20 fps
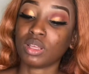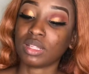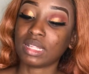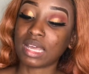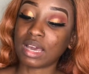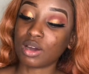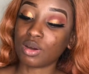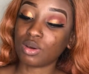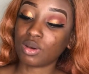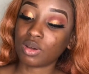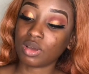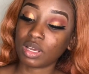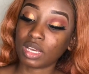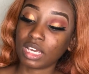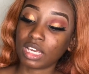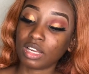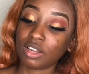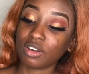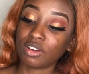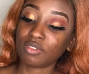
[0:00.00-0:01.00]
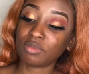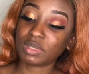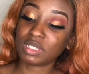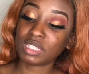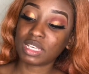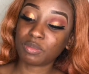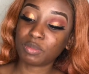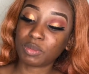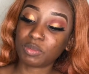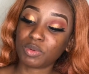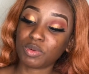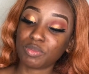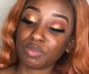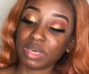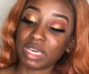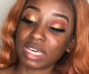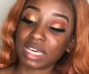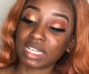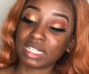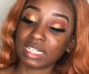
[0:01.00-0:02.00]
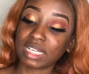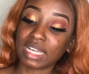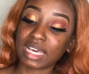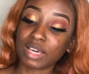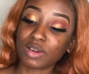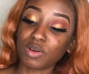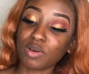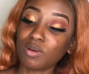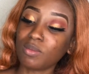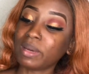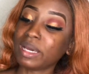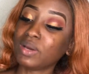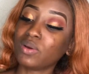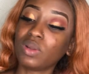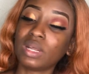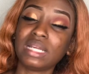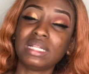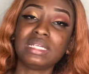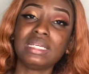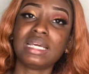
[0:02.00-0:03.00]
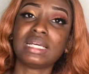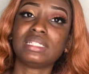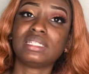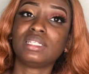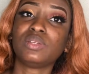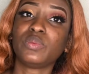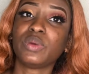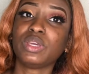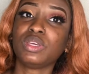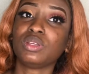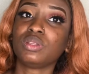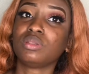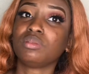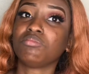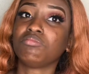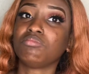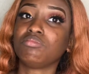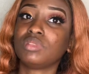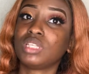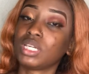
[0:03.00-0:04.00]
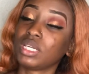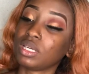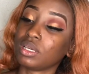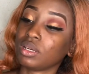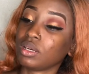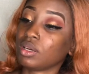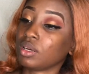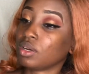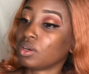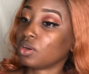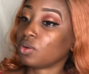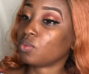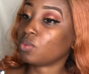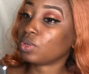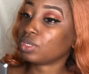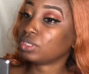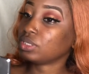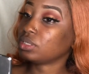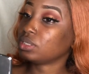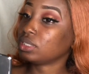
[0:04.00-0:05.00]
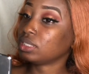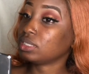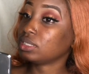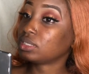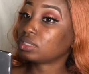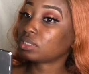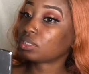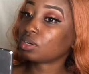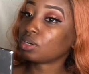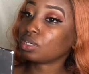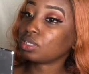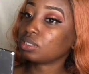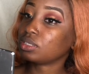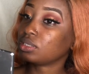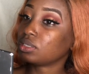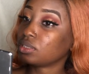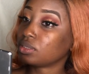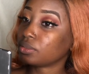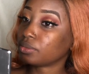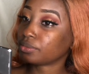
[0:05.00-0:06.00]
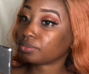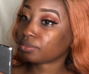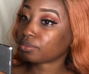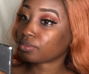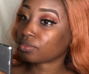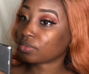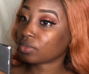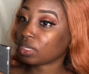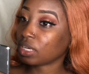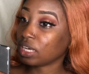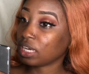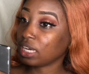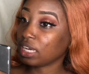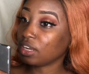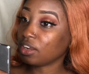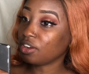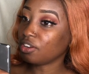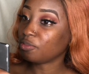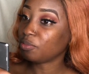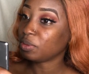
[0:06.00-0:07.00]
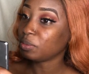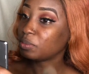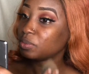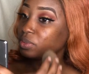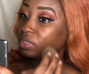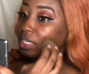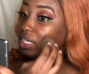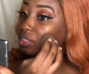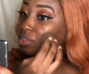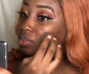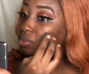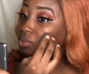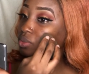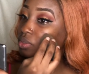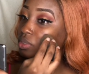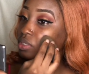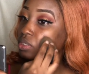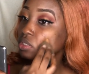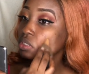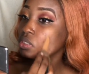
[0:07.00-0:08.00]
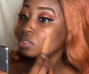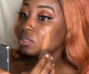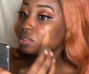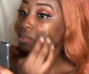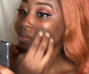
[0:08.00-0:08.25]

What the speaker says: Now, a lot of mistakes people make and they're like, oh my god, I didn't get it the way you did it. Is because a lot of people tend to do this